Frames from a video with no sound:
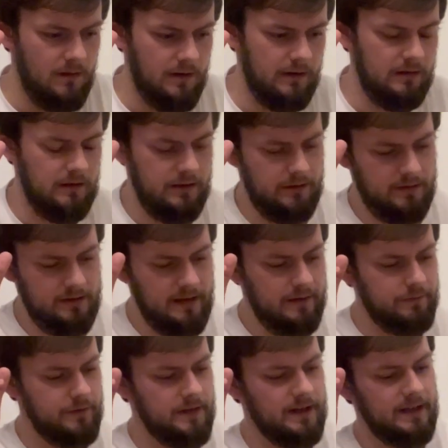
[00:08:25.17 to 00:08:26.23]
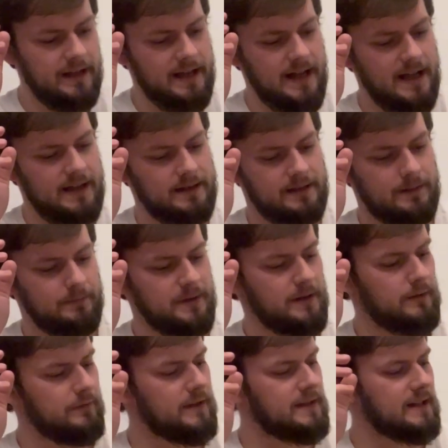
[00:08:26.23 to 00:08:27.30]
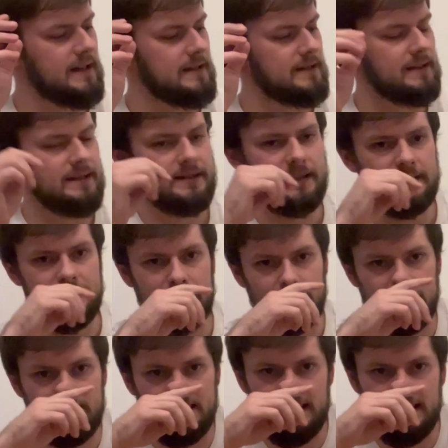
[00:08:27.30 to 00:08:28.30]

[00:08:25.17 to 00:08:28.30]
it definitely has a bit of the taste it says it does,